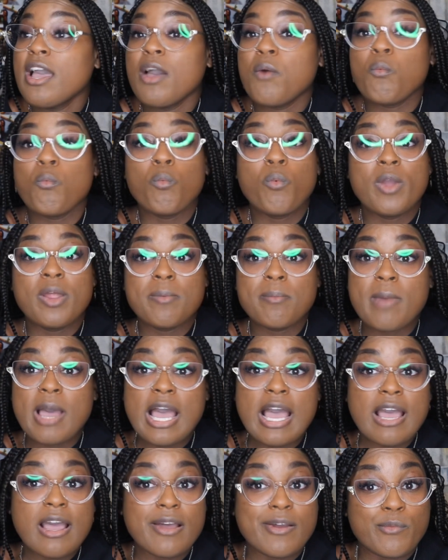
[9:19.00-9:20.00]

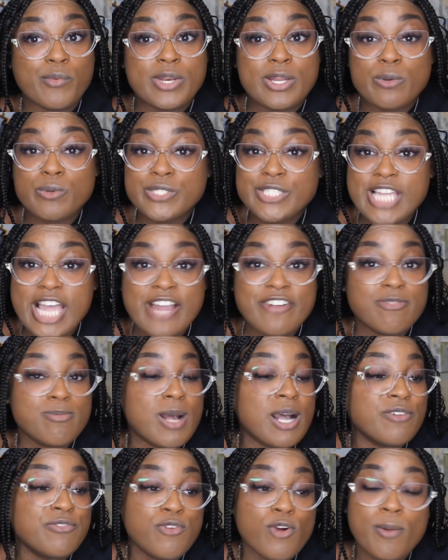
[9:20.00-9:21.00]
when it was time for
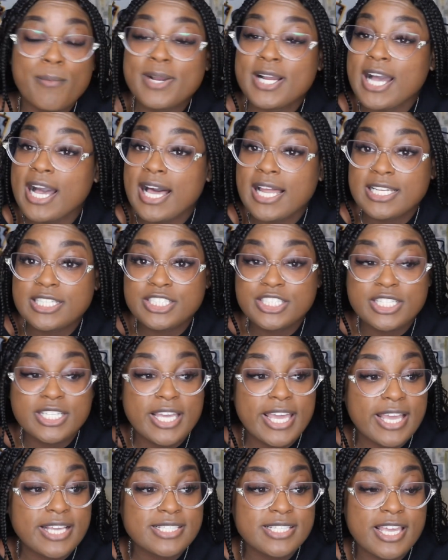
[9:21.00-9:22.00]
my pharmacology
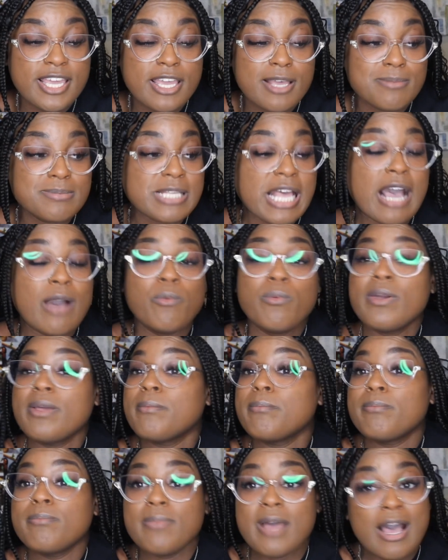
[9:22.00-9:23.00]
exams, I
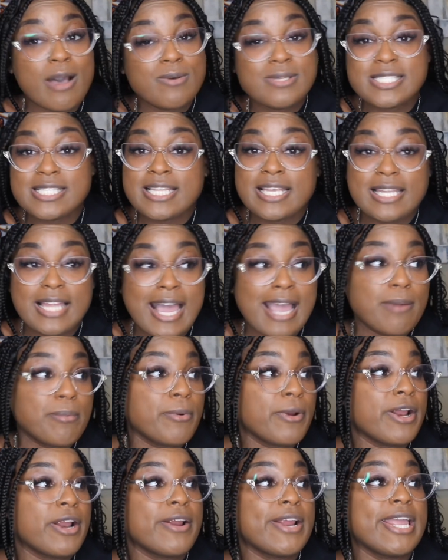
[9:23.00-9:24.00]
was in the
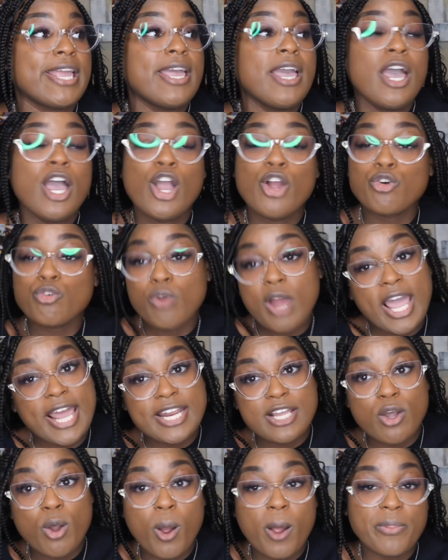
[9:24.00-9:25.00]
library
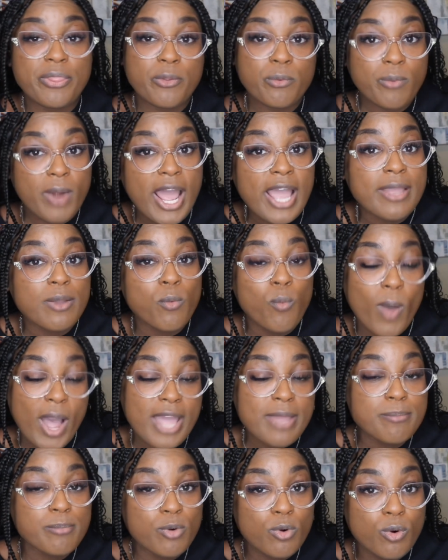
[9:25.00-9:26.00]
writing on the
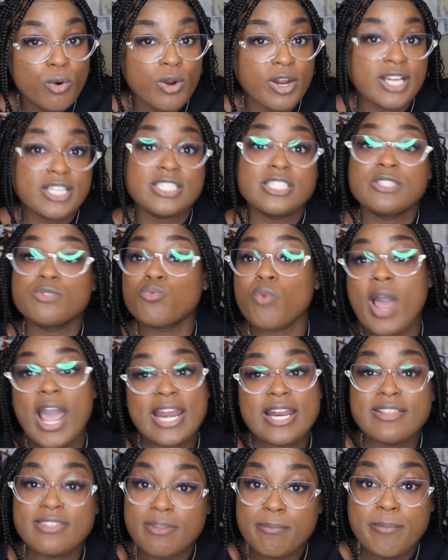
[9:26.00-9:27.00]
whiteboards,
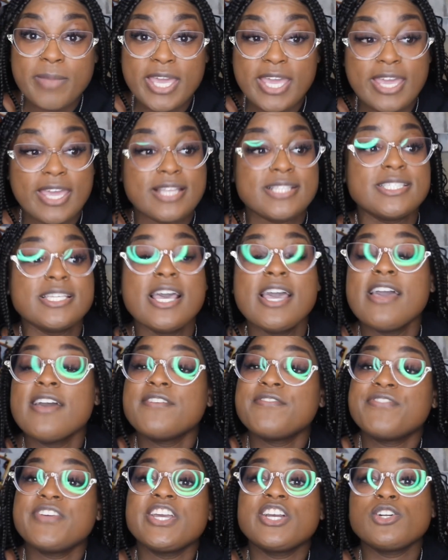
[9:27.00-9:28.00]
writing the meds,
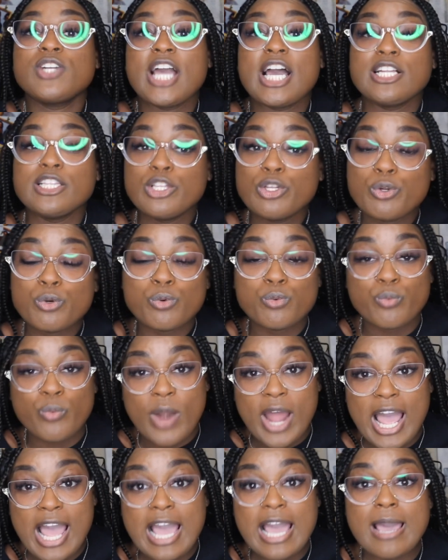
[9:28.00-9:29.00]
figuring out little
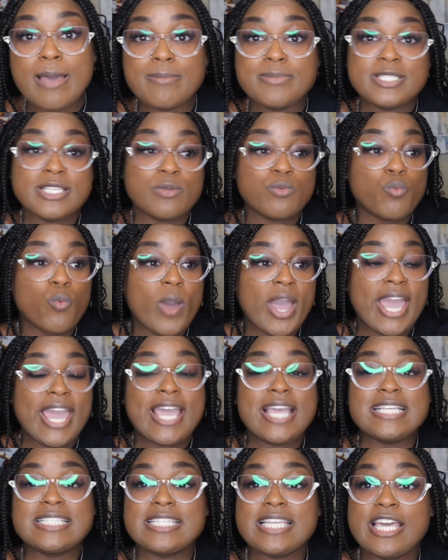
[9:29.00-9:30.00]
rhymes and
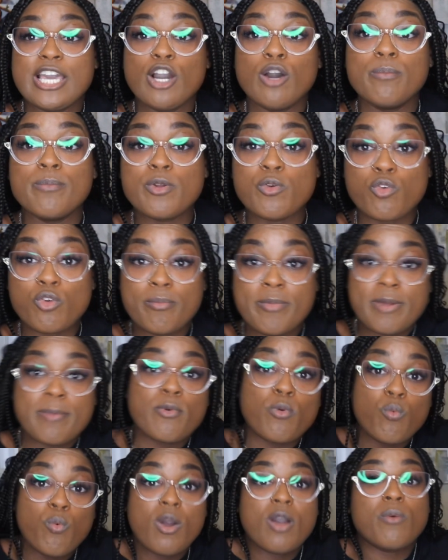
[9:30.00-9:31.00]
ways to help me remember
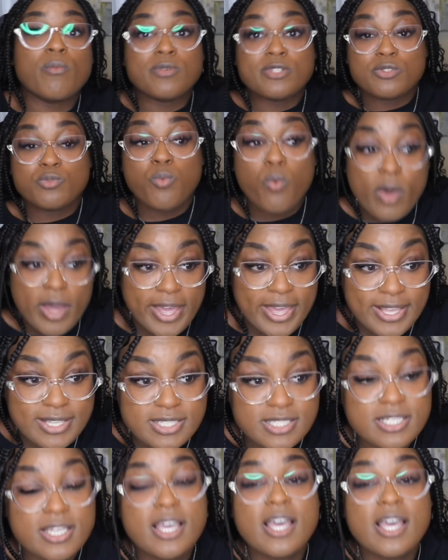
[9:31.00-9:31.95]
what was what.